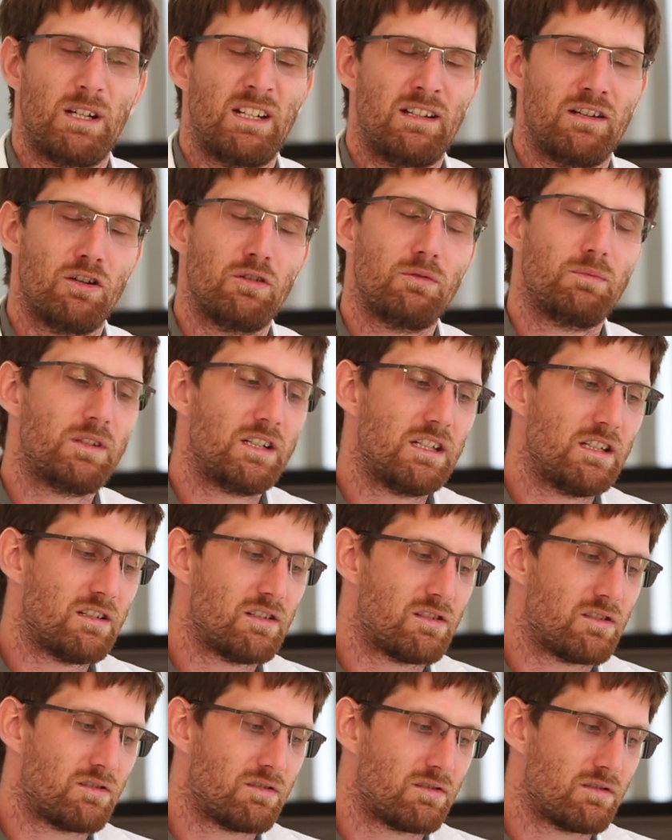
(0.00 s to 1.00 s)
But
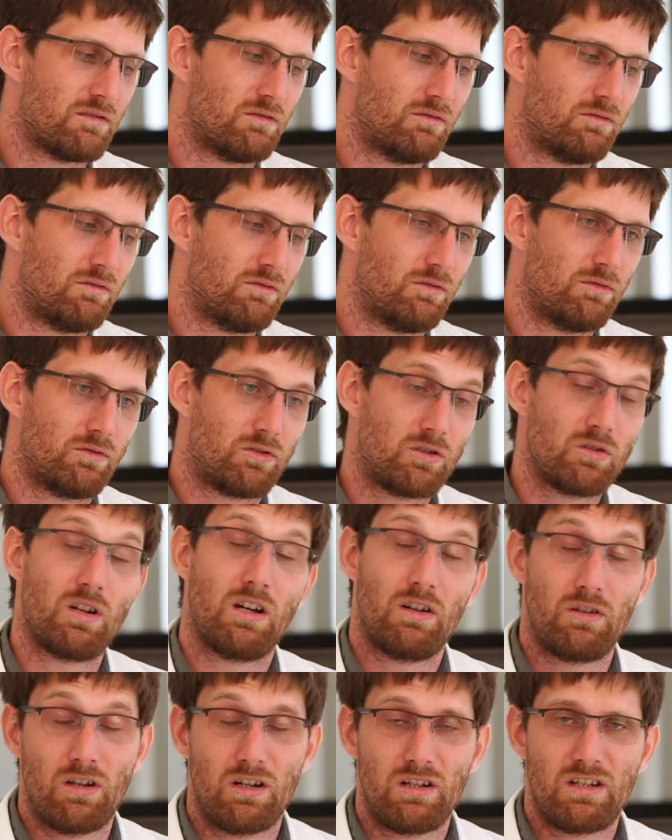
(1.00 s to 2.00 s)
nobody's, to
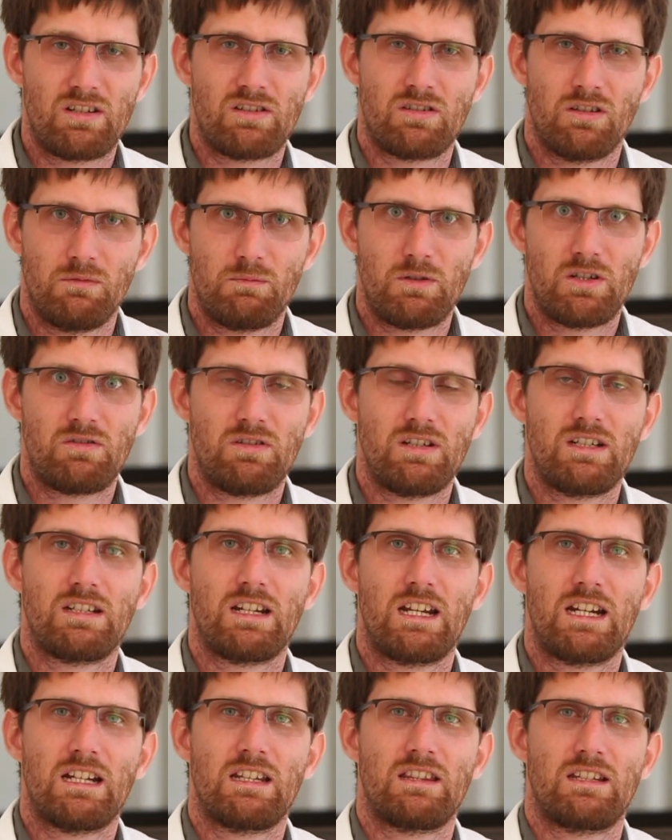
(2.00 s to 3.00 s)
our knowledge, nobody's really
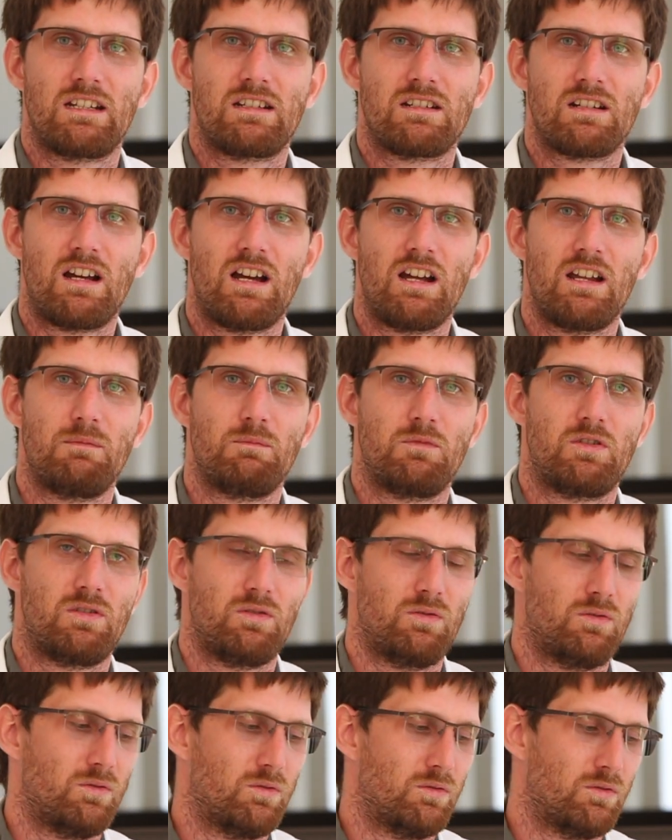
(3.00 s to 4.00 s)
taken the time
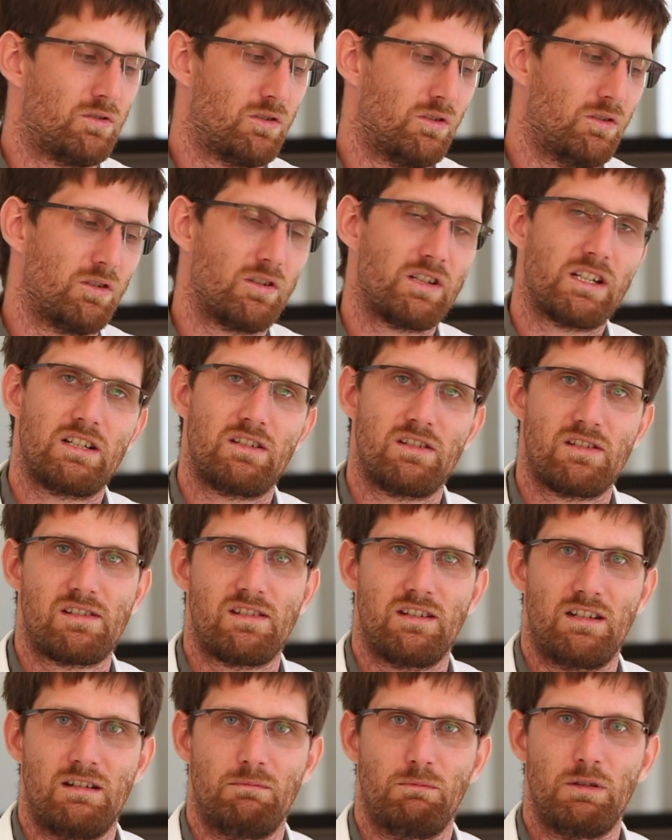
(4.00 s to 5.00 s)
to, to look at
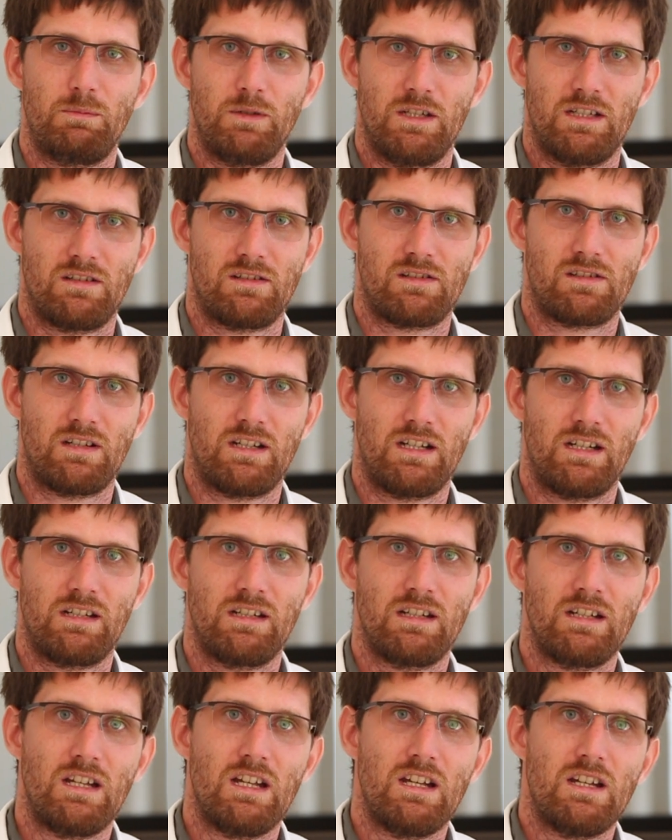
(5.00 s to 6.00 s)
just the Namibian side.